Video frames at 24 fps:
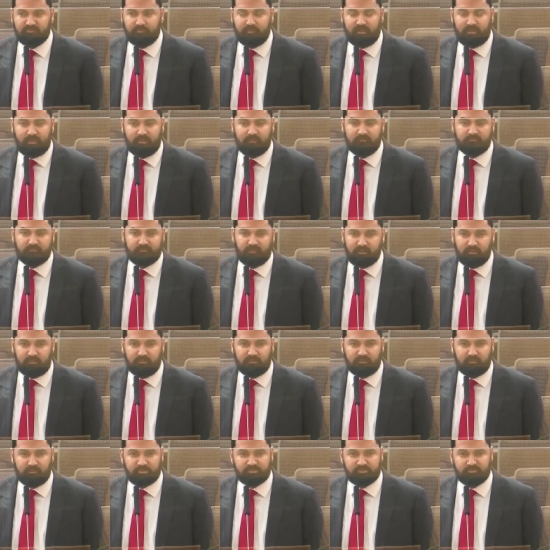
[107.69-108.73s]
meeting for any of
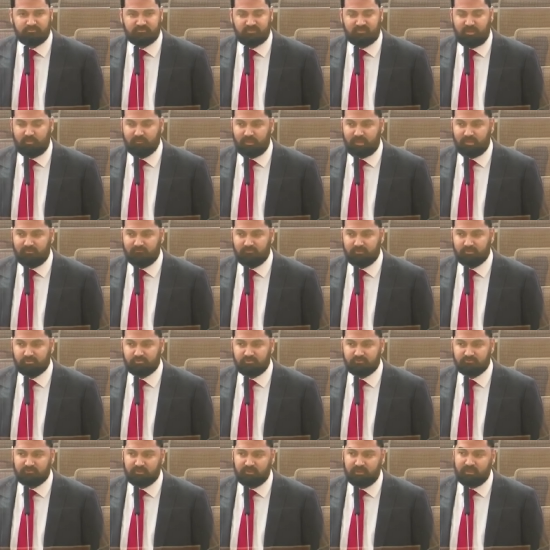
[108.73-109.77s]
the commissioners that might have
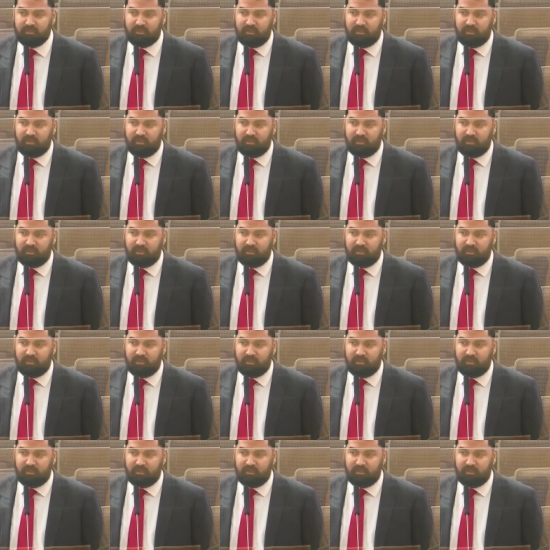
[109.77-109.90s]
interest,